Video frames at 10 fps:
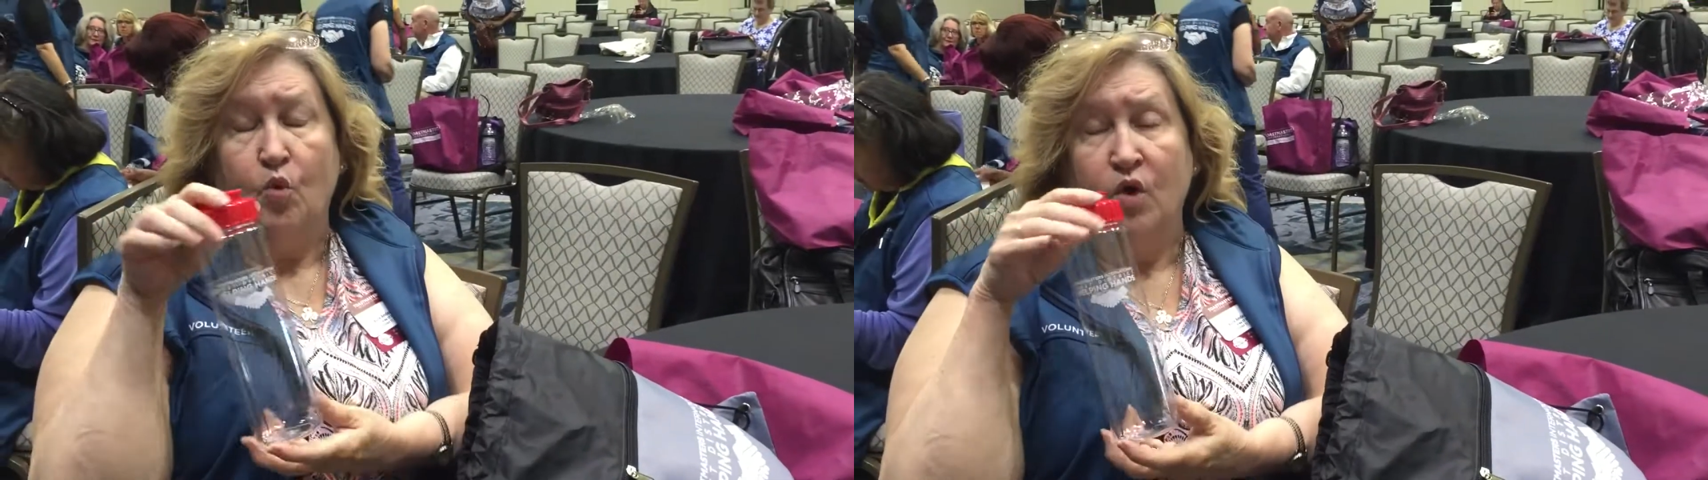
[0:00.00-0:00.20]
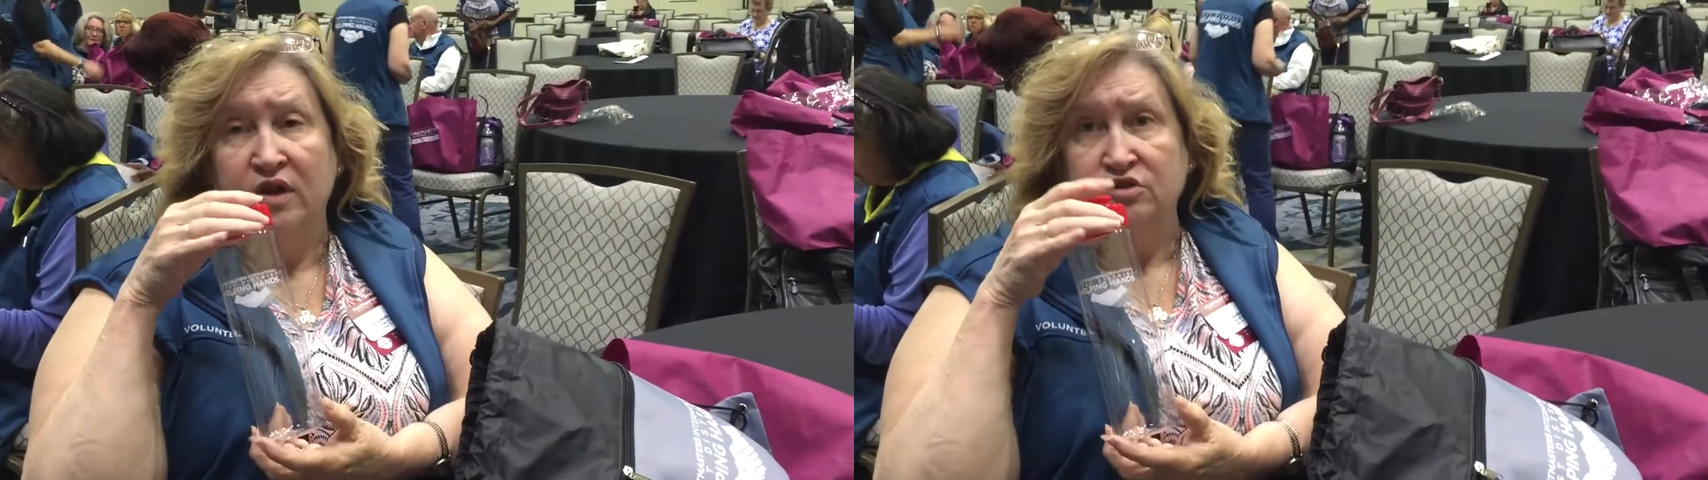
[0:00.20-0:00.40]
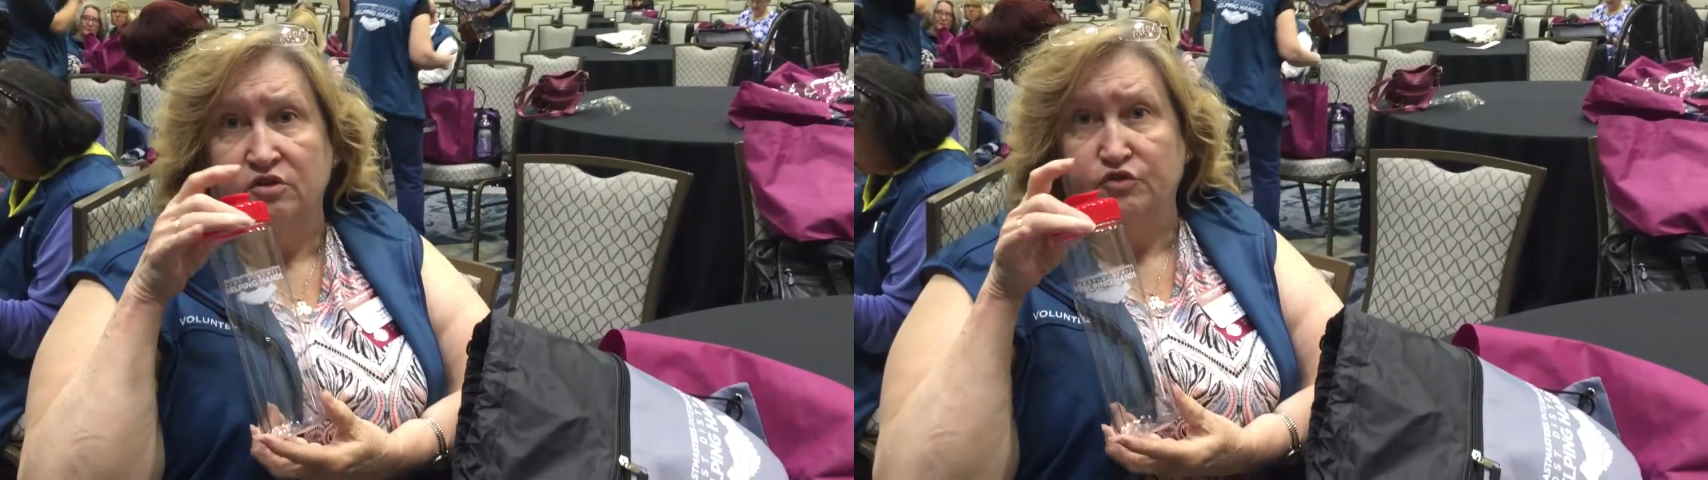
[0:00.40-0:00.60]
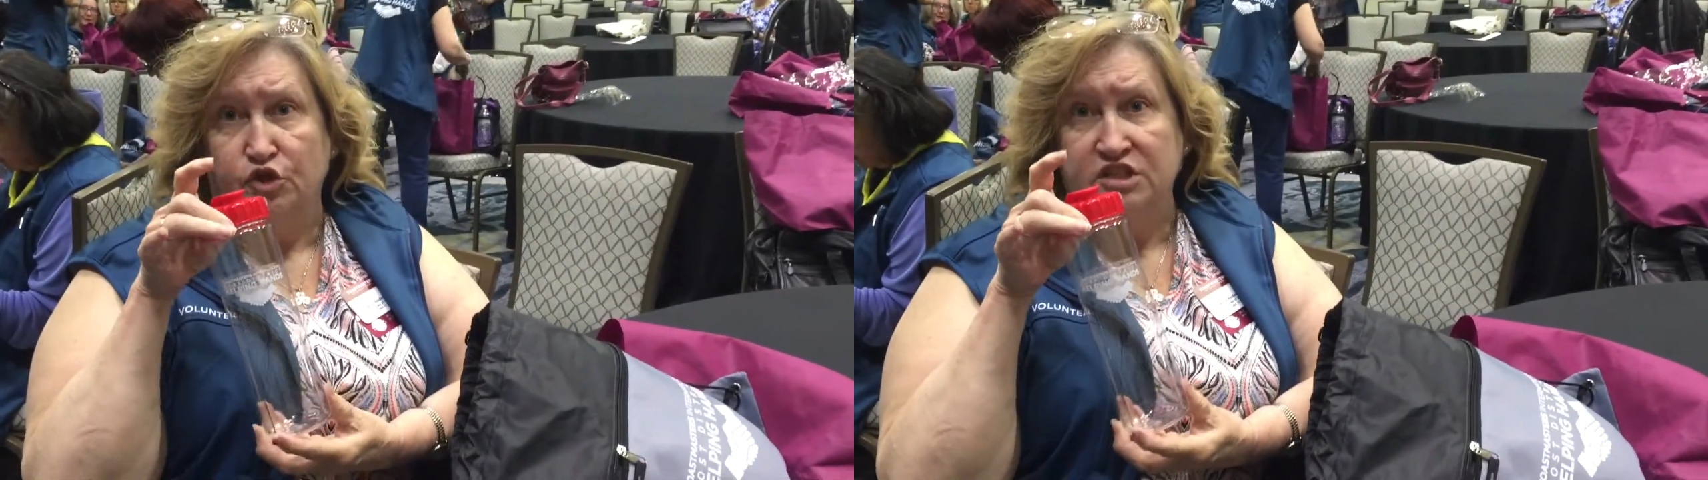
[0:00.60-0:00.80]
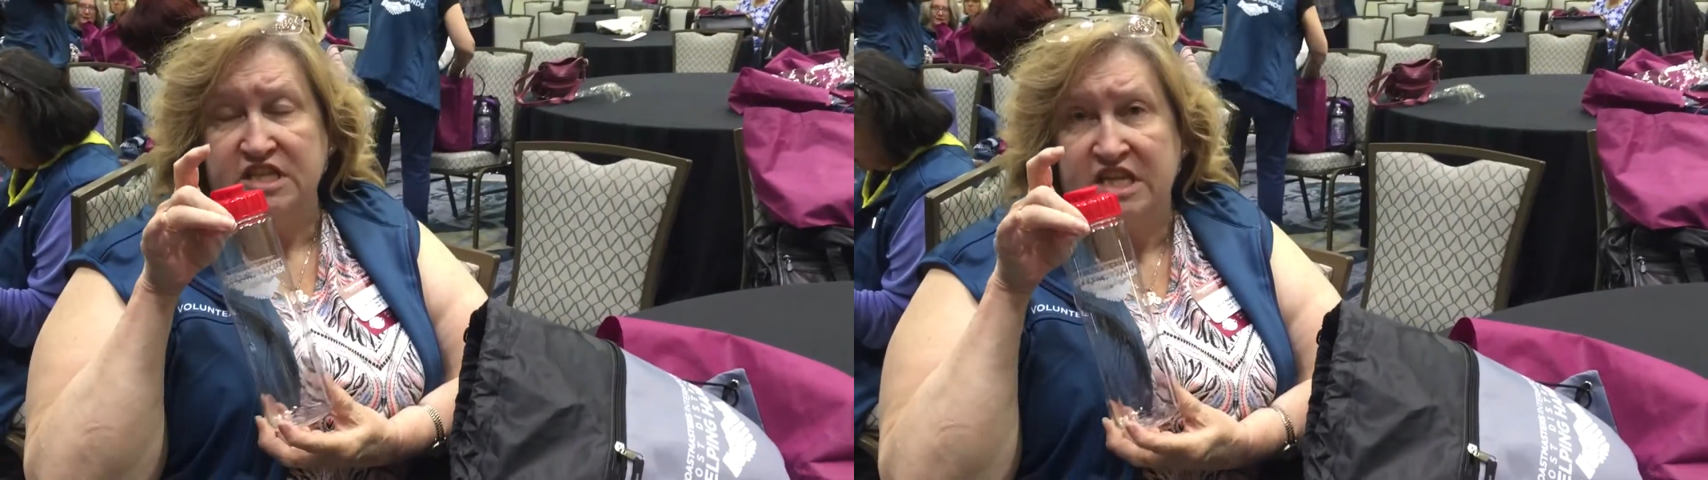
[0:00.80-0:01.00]
wonderful
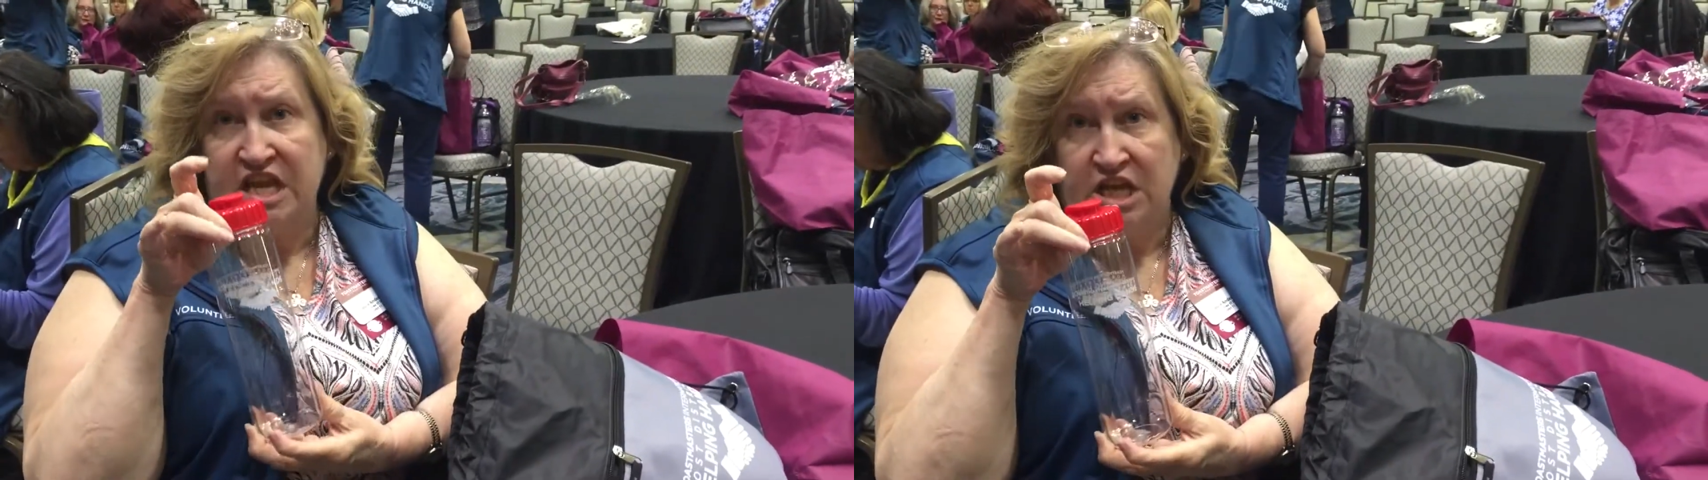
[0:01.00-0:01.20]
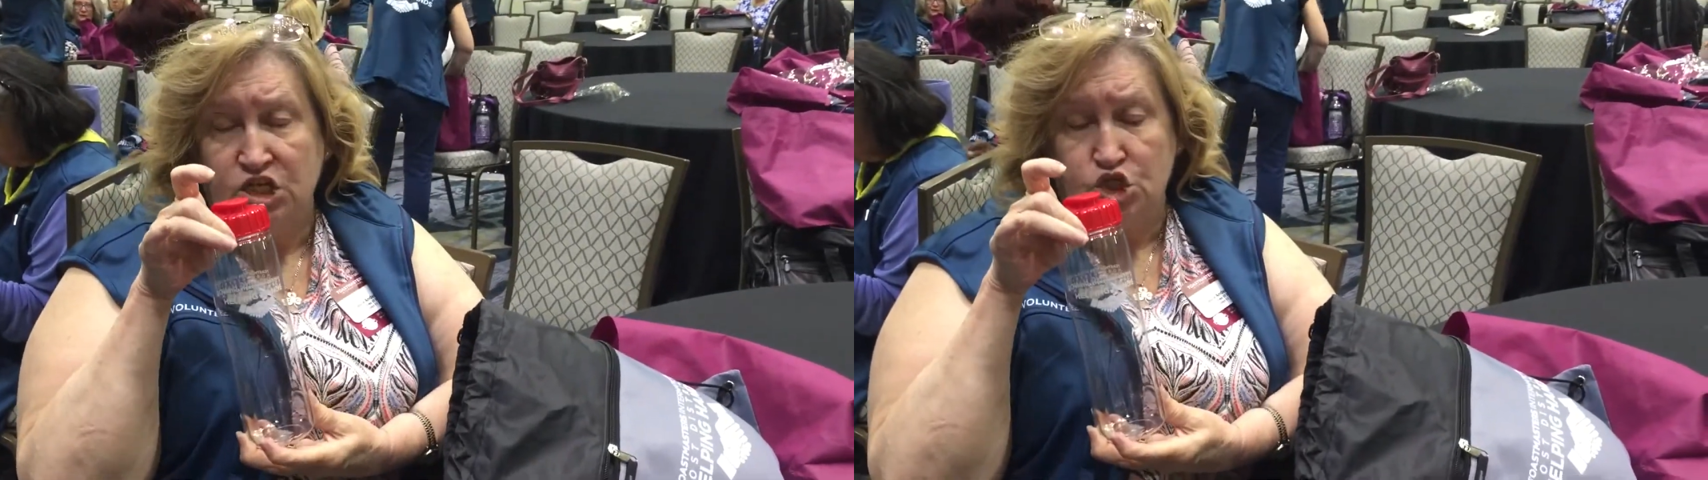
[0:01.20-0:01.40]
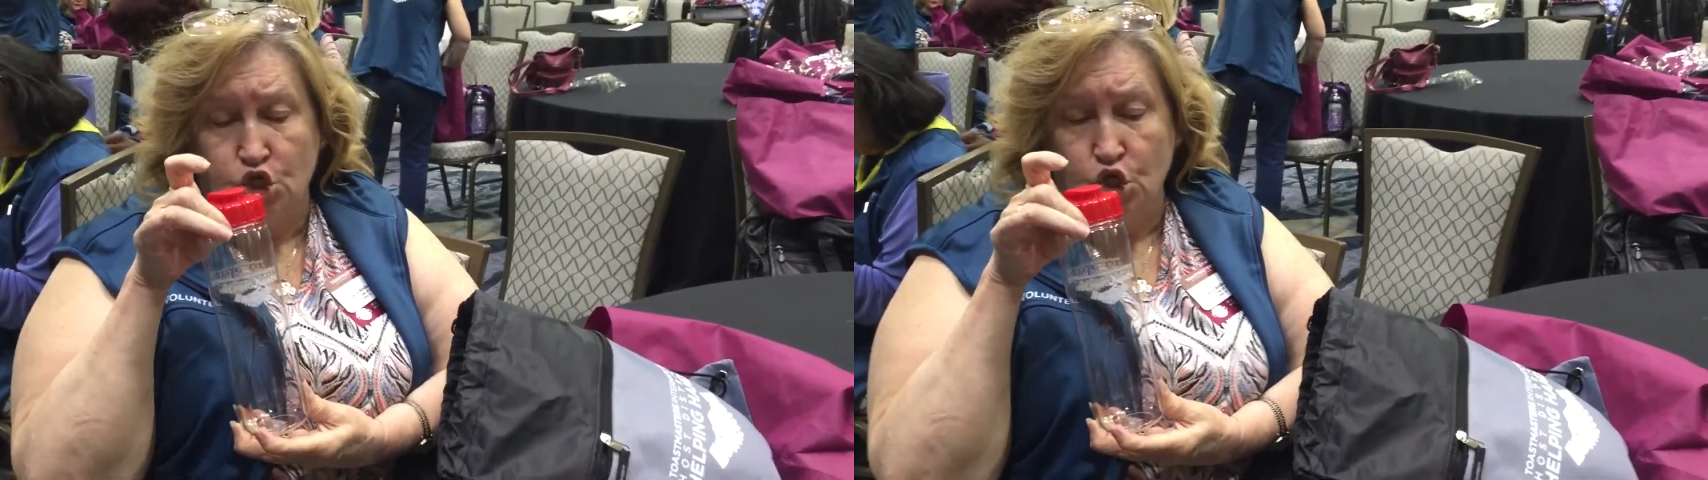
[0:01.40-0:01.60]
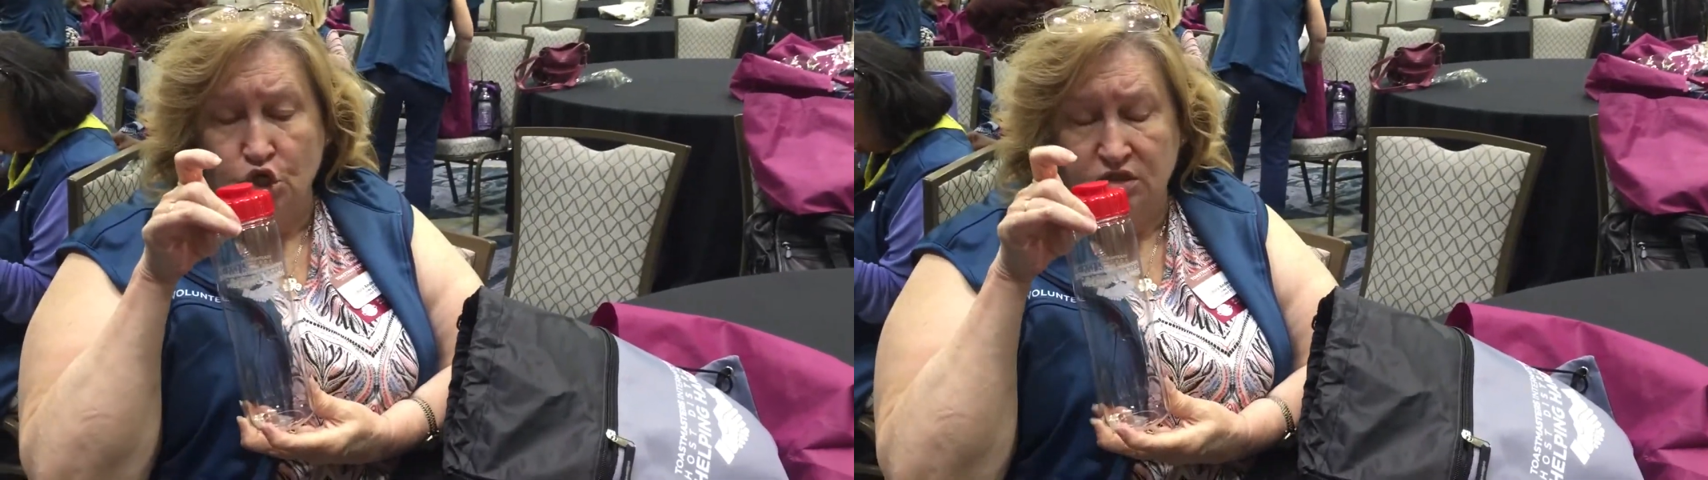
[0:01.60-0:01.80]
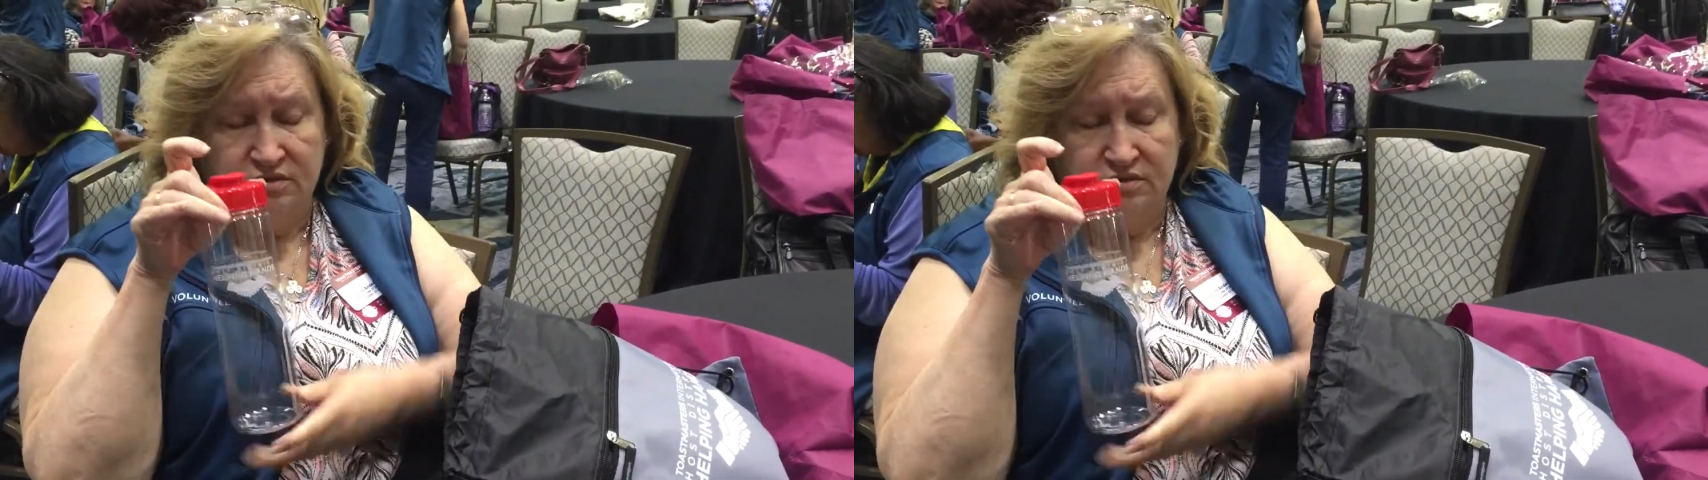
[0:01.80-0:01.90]
decanter